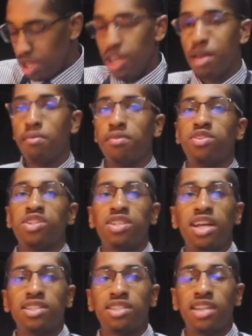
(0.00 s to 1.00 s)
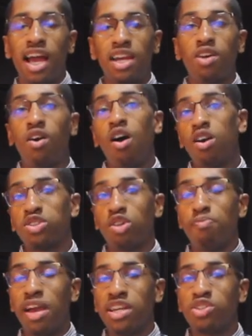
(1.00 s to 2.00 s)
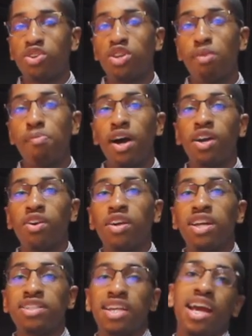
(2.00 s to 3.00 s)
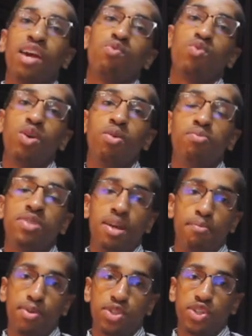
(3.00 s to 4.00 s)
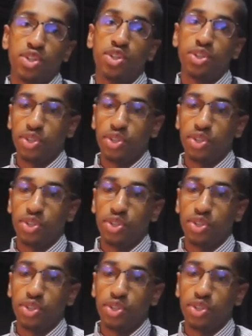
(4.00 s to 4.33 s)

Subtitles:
And just as a side note, also make sure your butter is at room temperature.